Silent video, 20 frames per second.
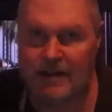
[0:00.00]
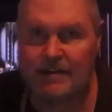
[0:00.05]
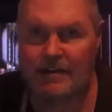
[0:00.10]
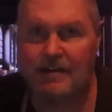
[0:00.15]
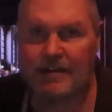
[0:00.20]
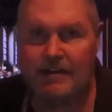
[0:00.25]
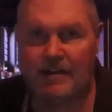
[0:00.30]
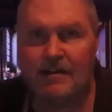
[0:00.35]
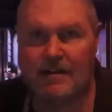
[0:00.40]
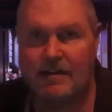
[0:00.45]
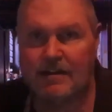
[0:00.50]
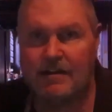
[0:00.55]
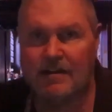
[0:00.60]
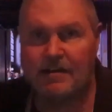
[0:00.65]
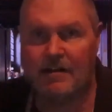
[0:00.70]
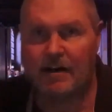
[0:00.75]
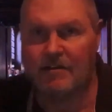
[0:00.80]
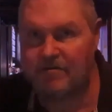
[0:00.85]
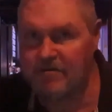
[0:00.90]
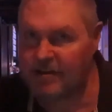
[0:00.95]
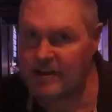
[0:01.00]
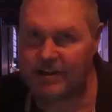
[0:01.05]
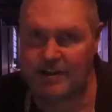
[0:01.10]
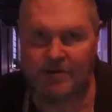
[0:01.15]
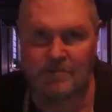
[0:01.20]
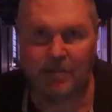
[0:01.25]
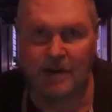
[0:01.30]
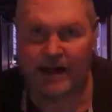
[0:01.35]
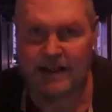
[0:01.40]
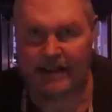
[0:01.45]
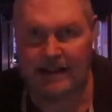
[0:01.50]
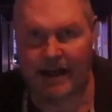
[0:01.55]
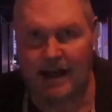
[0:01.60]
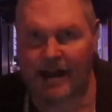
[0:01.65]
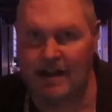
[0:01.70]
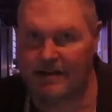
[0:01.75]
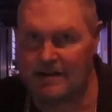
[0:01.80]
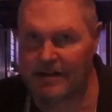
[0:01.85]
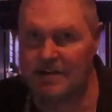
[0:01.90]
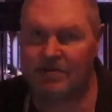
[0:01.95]
Yeah. Afflicted
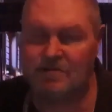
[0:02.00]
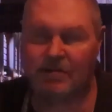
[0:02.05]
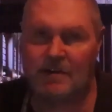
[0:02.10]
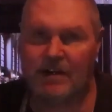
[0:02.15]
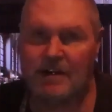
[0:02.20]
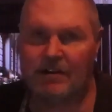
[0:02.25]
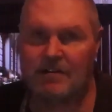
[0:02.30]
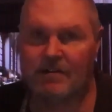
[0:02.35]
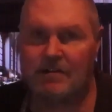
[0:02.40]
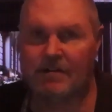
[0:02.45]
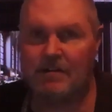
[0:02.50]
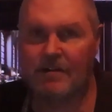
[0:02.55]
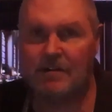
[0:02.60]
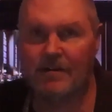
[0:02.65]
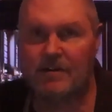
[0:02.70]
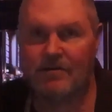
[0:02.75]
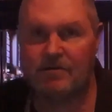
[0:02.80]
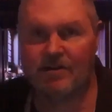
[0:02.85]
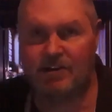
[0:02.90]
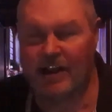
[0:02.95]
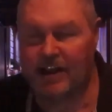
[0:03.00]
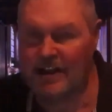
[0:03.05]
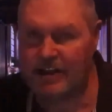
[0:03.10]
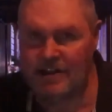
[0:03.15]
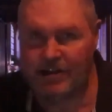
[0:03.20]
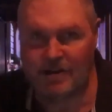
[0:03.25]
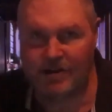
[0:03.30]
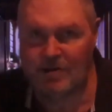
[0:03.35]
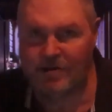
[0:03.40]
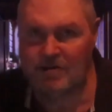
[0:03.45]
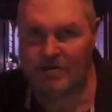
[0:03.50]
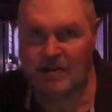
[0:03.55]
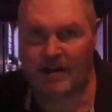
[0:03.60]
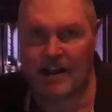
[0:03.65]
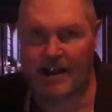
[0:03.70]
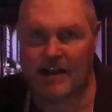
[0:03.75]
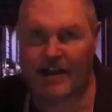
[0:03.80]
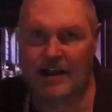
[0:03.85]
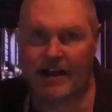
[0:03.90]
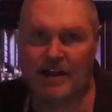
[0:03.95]
by God, disfigured. Can't
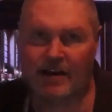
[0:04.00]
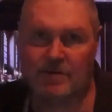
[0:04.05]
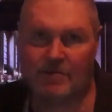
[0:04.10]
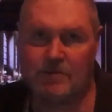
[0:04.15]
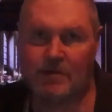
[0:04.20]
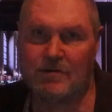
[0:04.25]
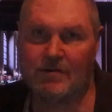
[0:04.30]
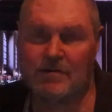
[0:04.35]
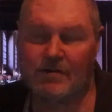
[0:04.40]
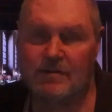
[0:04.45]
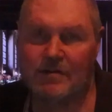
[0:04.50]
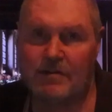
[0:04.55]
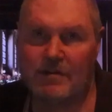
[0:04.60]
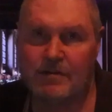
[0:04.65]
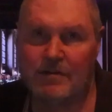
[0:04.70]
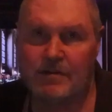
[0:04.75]
use that animal.